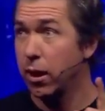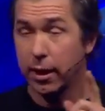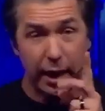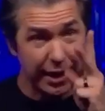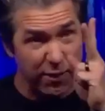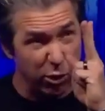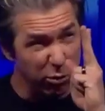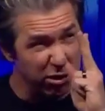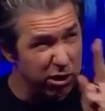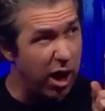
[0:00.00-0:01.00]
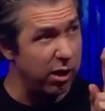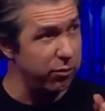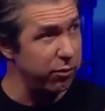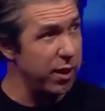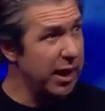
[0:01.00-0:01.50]
God gave you
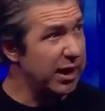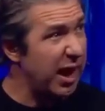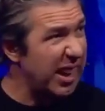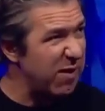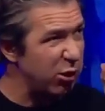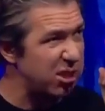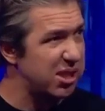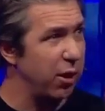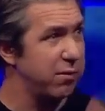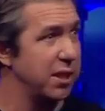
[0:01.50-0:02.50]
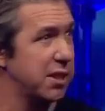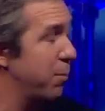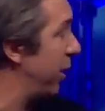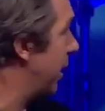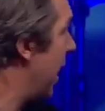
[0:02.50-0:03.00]
love. God gave you self
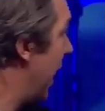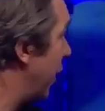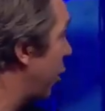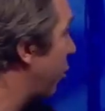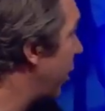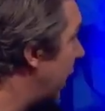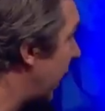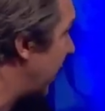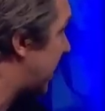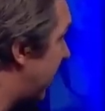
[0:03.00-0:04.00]
discipline. And in Greek, it's